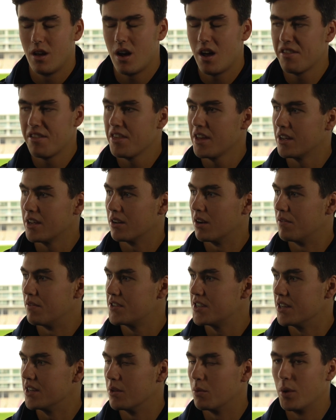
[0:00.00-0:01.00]
I think
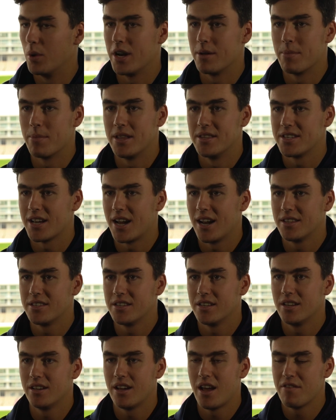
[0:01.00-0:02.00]
obviously the winning
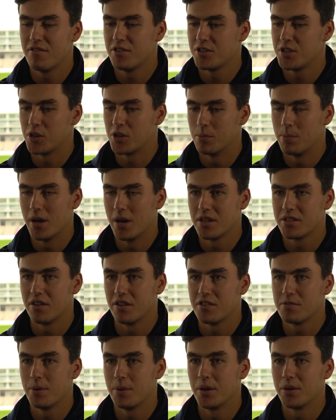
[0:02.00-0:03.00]
mentality. Every single person I've
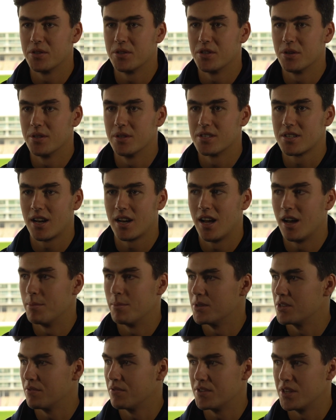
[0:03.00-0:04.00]
spoken to at this club
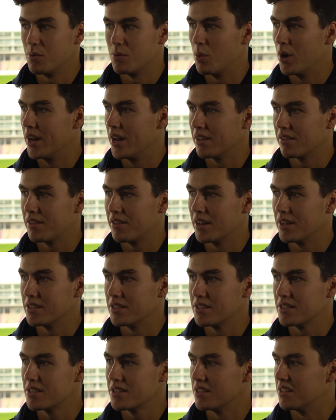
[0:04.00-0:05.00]
is obviously winning
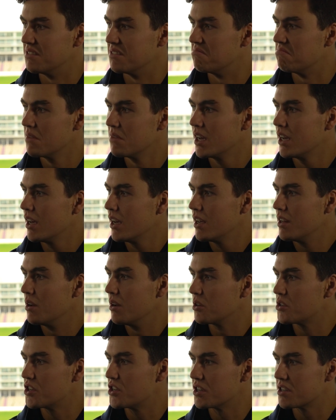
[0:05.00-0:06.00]
things and
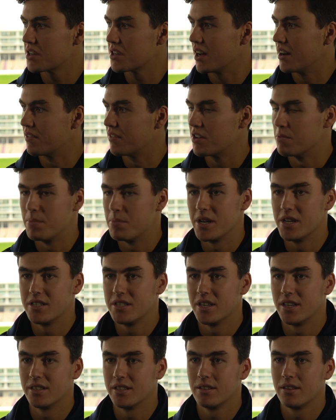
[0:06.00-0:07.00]
not just kind of
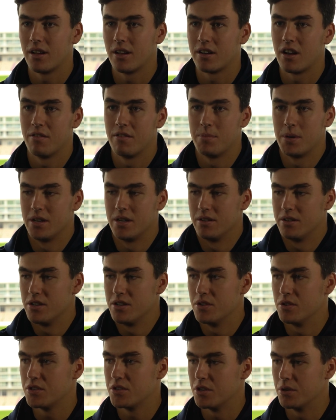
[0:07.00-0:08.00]
competing like I've been
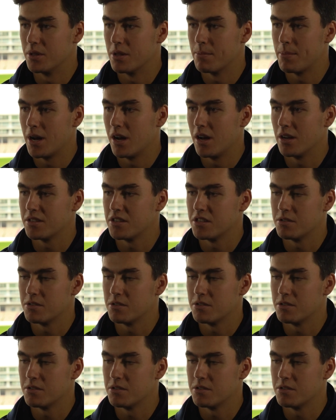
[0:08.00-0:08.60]
used to in the past.